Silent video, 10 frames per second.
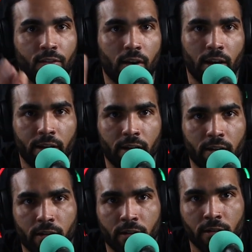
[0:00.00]
thought I needed to
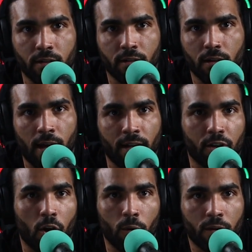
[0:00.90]
learn how to
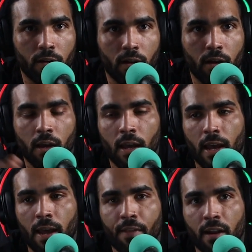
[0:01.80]
code. And then I